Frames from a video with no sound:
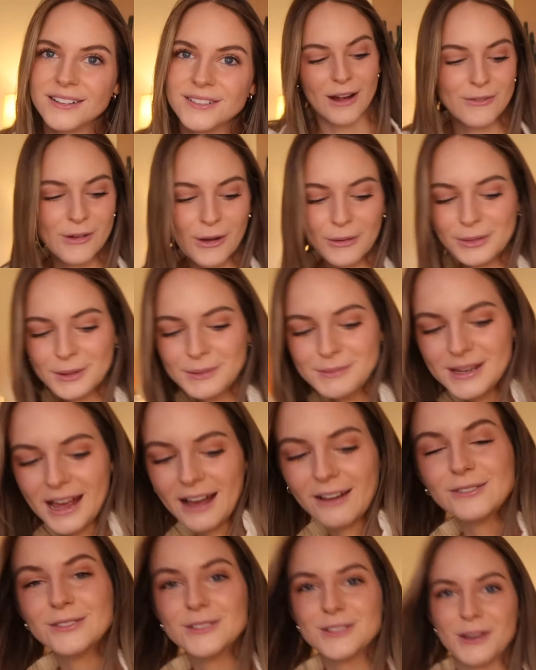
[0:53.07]
I wrote them
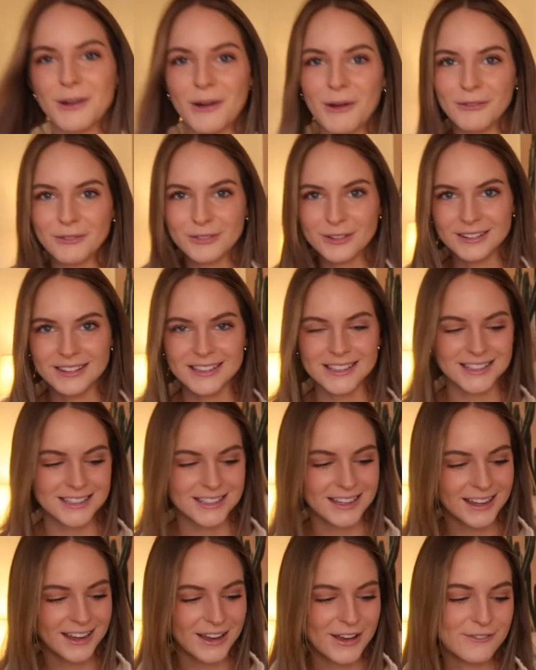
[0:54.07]
down, so hopefully this
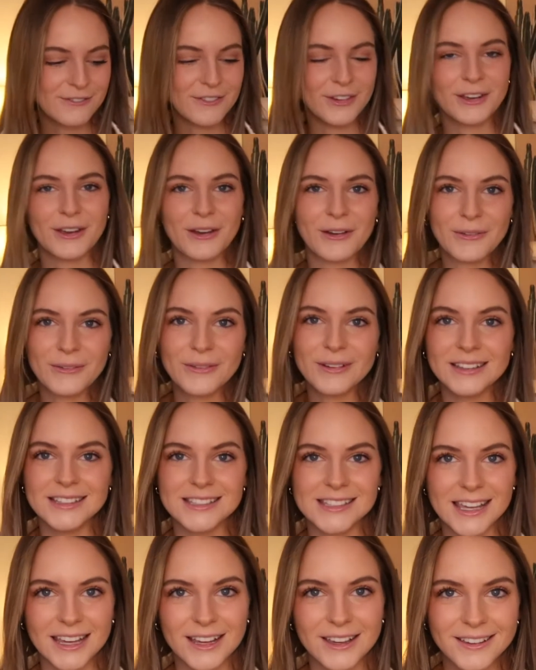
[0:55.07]
video
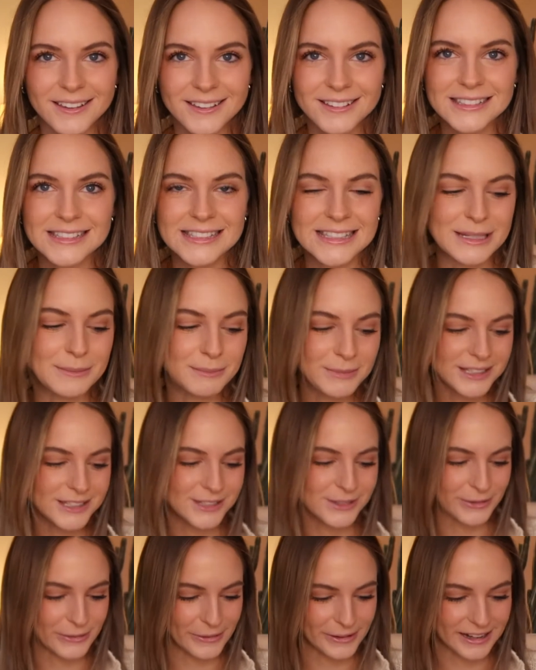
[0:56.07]
is like seamless
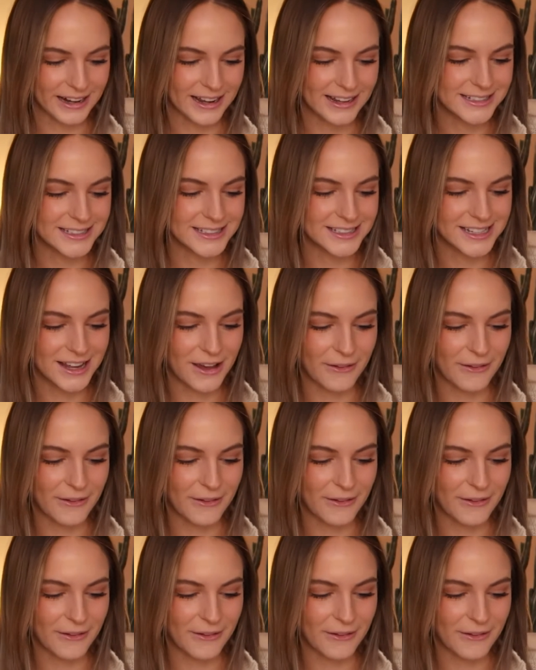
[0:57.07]
and organized.